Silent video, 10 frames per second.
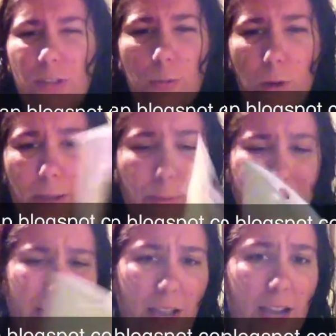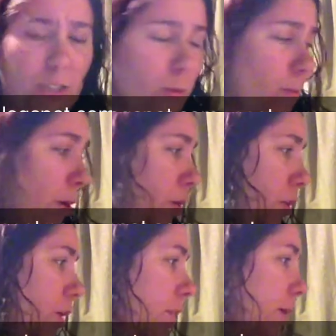so you could probably put actual
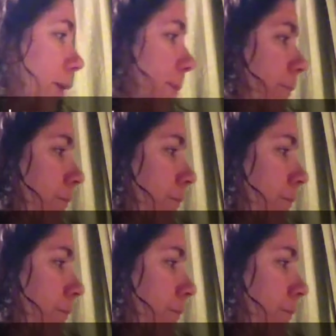marker in there.